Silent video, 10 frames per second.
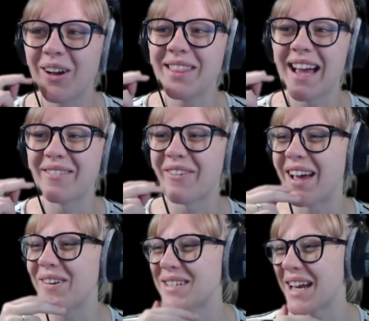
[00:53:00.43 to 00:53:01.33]
on that
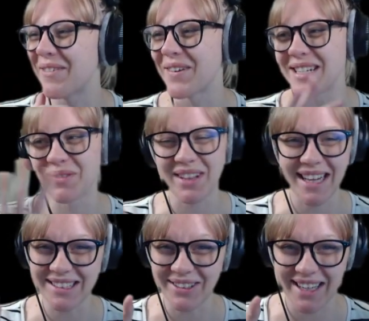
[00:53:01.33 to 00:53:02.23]
final day of winter, but
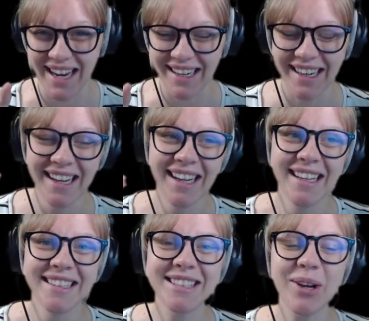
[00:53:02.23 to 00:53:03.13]
that's okay.
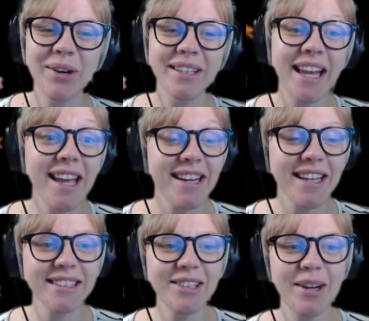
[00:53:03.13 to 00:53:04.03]
So yeah,
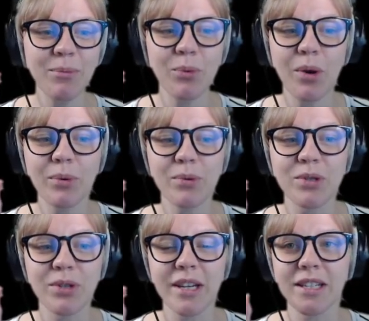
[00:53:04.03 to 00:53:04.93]
next time what we'll
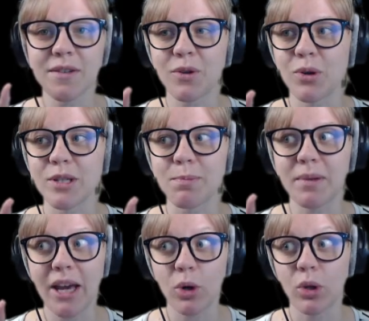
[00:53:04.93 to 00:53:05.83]
do is, of course,
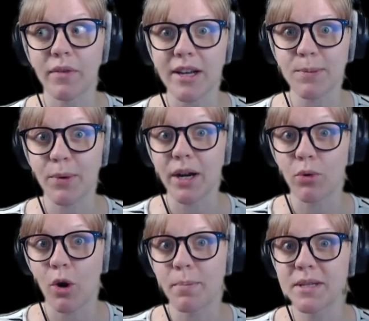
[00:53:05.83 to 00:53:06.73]
get all of our spring
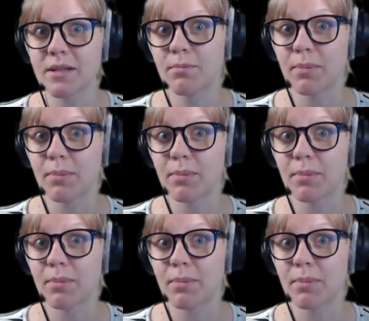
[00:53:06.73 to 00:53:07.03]
crops